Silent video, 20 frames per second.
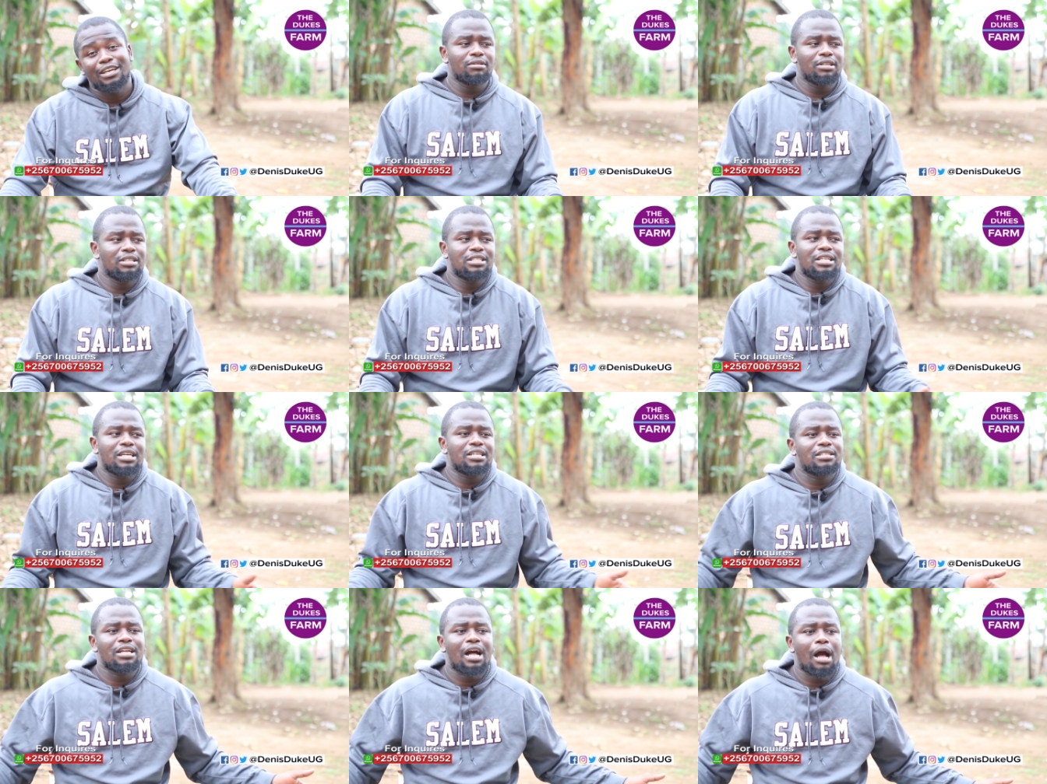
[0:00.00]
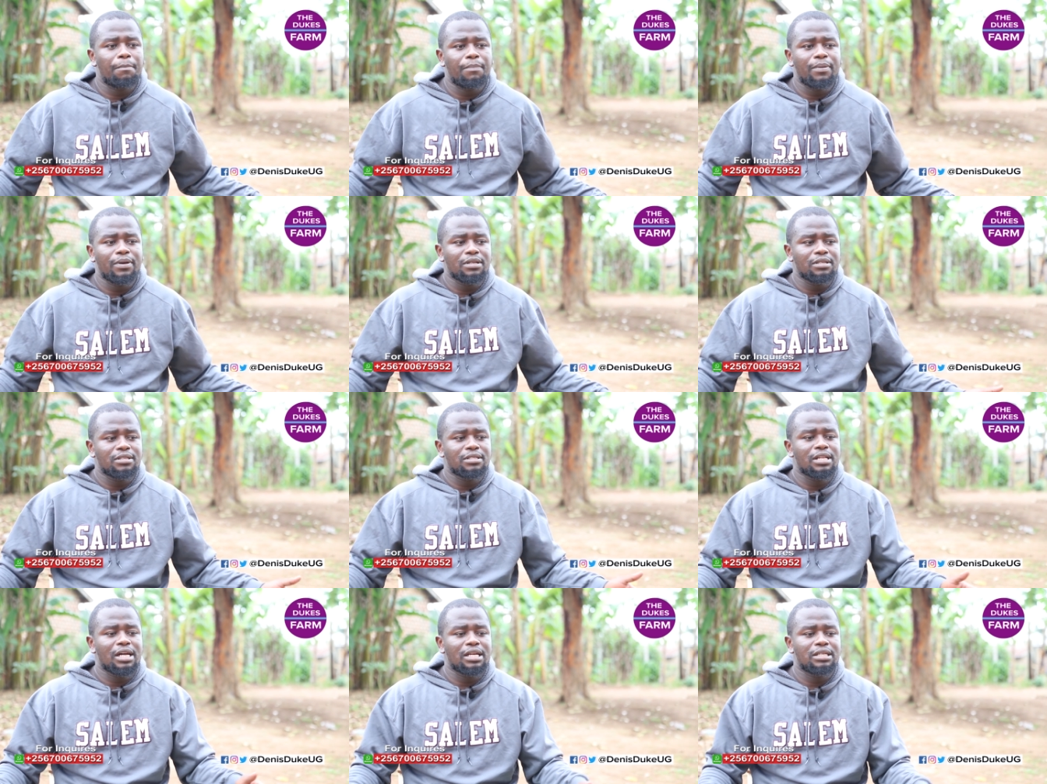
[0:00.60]
It just
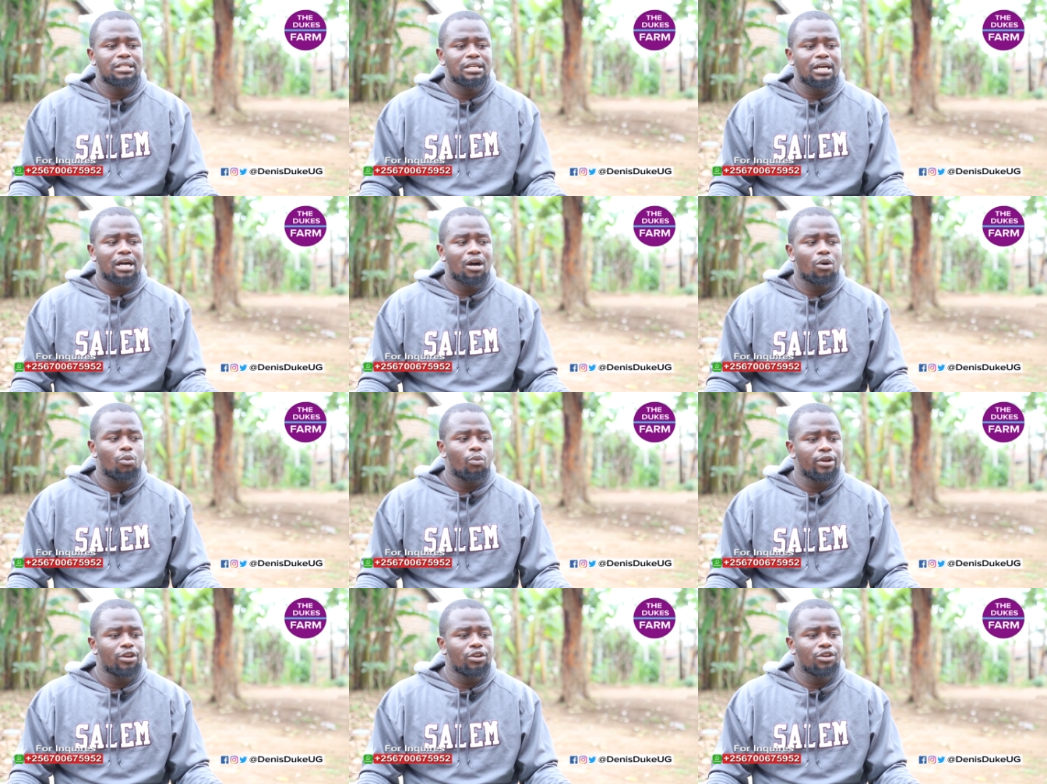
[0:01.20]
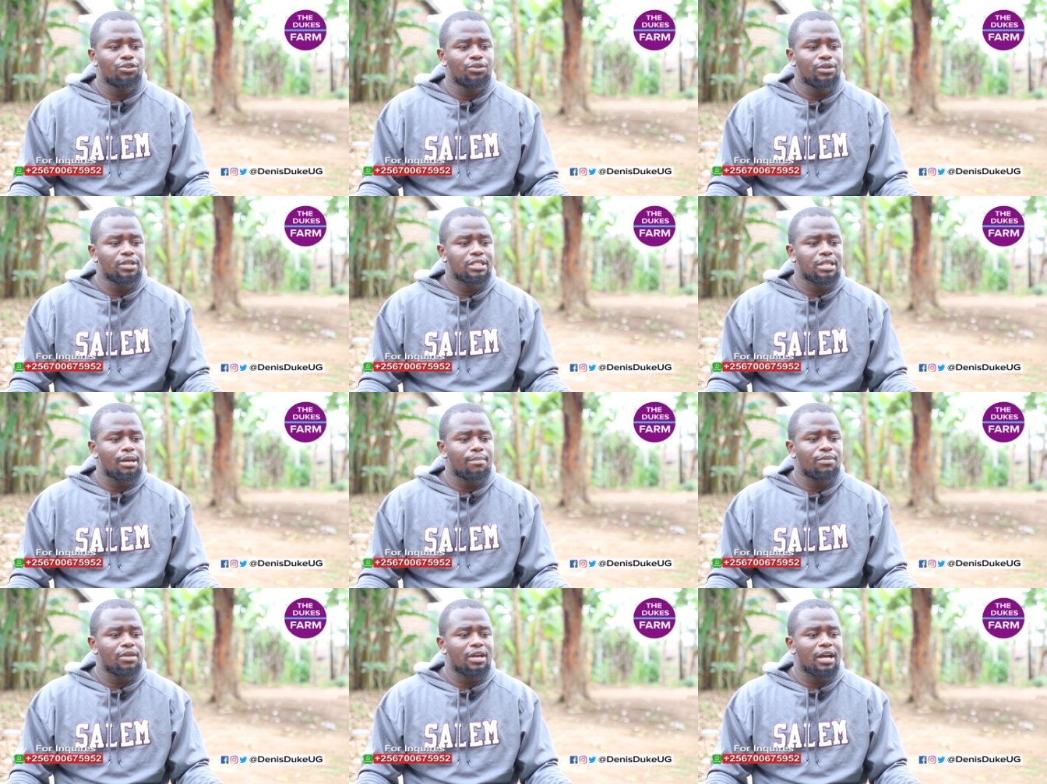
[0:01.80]
happens that uh, when you're doing
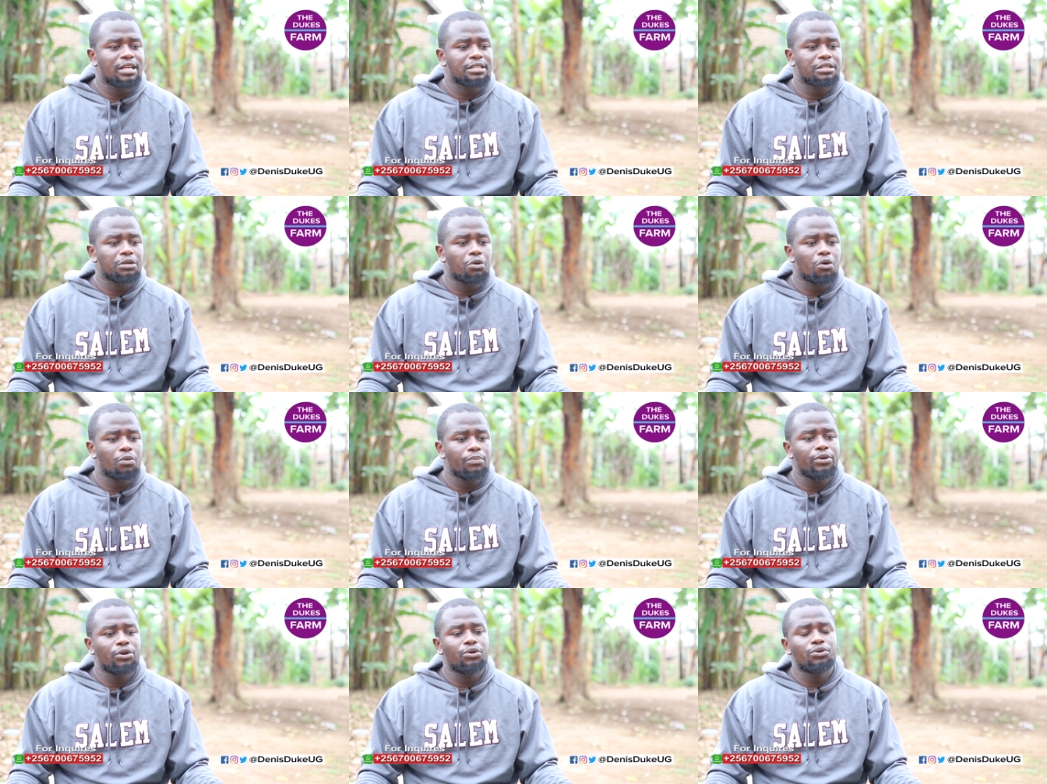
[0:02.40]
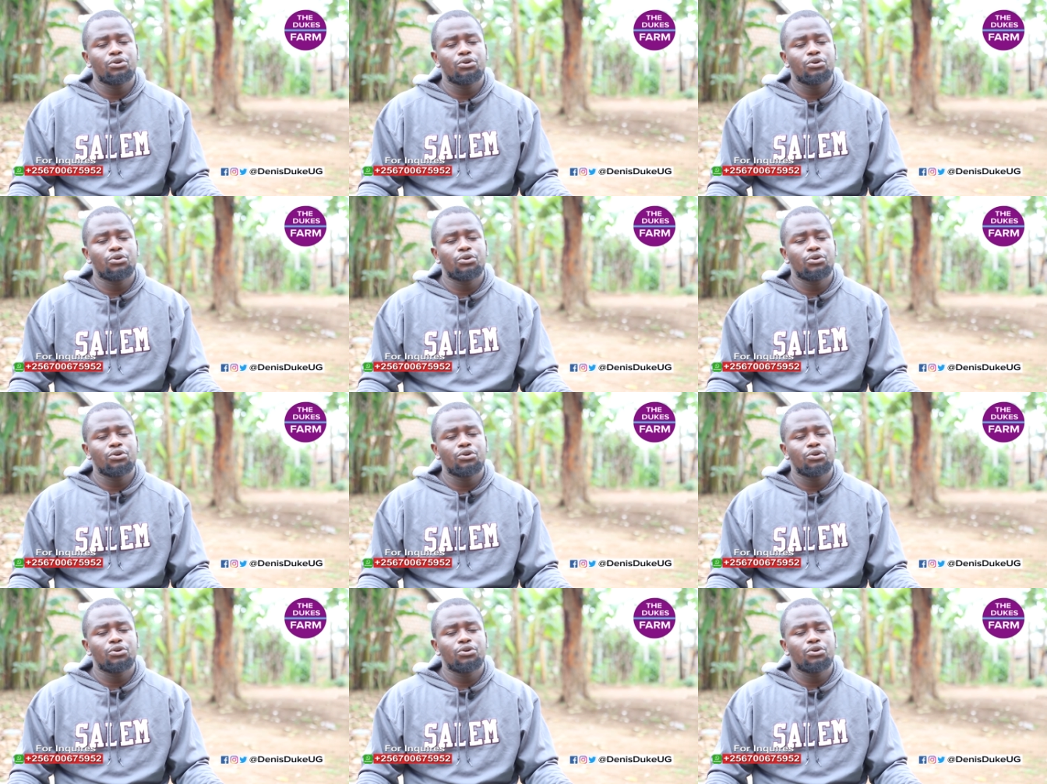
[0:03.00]
something as a hobby,